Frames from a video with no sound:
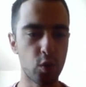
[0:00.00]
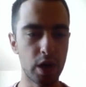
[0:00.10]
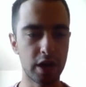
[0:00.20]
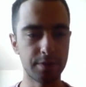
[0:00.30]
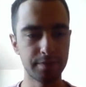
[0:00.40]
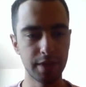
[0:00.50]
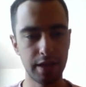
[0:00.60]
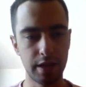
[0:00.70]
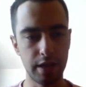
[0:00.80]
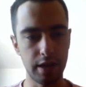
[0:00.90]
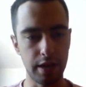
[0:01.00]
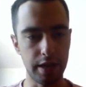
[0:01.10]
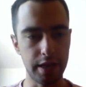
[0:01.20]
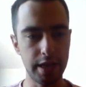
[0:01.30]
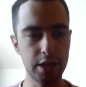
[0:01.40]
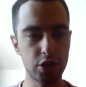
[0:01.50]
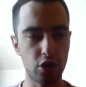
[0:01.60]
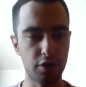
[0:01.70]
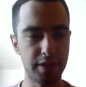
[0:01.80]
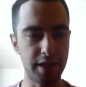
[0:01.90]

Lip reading: where each of the